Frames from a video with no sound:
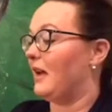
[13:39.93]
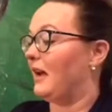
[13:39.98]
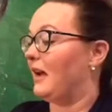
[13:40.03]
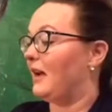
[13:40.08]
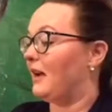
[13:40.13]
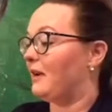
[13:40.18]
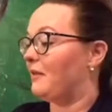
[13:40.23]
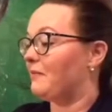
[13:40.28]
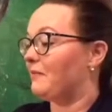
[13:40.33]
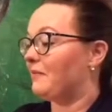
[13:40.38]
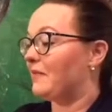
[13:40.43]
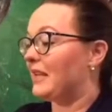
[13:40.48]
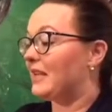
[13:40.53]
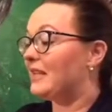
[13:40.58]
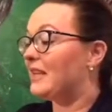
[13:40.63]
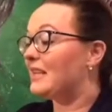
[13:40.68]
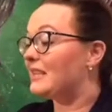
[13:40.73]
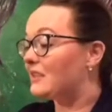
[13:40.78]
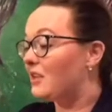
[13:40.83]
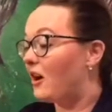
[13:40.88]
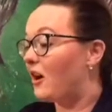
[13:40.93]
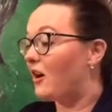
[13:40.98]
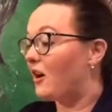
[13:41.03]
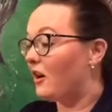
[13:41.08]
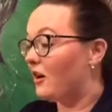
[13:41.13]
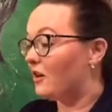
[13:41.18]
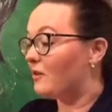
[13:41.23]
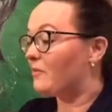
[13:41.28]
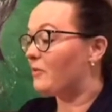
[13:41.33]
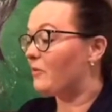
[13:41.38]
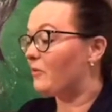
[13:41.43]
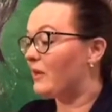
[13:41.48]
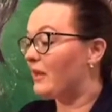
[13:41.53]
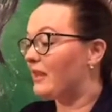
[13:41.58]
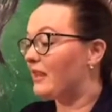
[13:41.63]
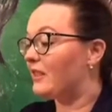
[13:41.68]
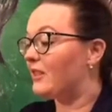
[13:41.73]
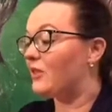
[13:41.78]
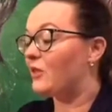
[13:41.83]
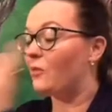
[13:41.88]
It is hard, but
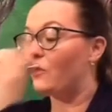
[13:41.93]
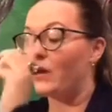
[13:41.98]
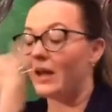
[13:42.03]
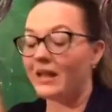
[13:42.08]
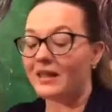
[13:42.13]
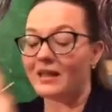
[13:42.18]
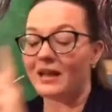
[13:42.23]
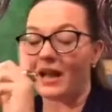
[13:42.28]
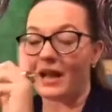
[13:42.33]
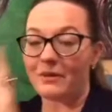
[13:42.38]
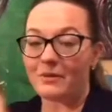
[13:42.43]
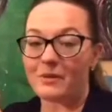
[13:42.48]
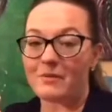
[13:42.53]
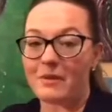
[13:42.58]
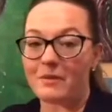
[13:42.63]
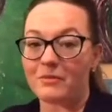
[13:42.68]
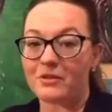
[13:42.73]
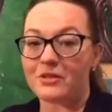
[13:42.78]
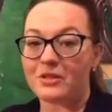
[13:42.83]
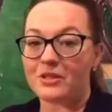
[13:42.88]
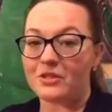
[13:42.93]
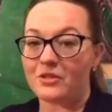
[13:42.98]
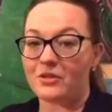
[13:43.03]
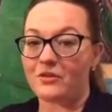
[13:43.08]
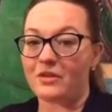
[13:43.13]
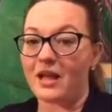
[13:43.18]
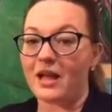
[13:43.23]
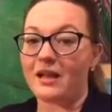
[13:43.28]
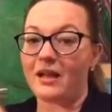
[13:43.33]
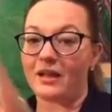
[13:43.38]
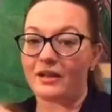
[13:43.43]
the way that I remember to do that,